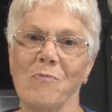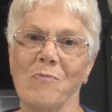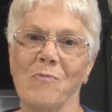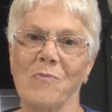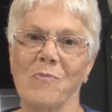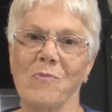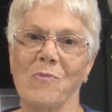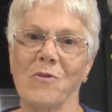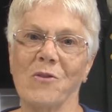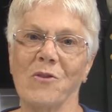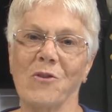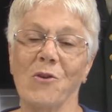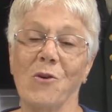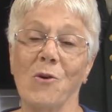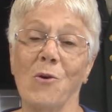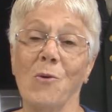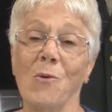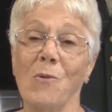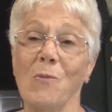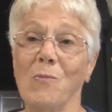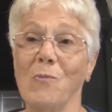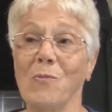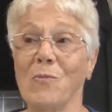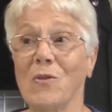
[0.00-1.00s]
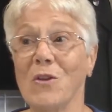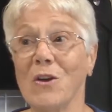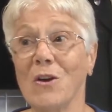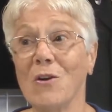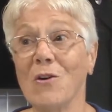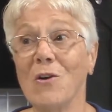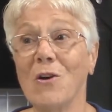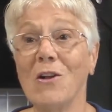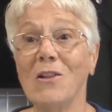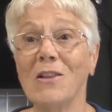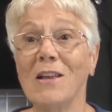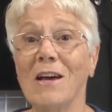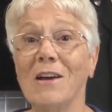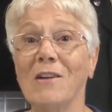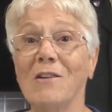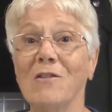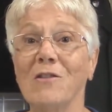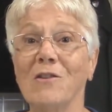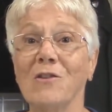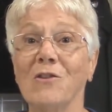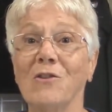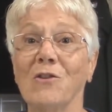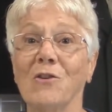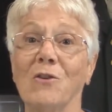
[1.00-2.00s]
So they're all out of
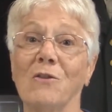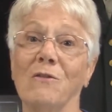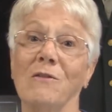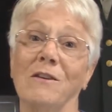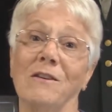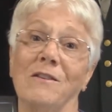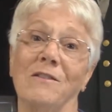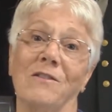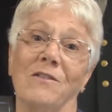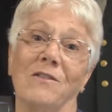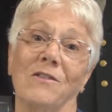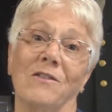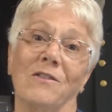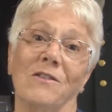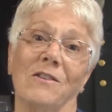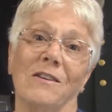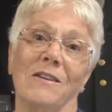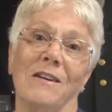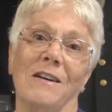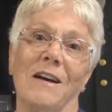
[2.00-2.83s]
the service.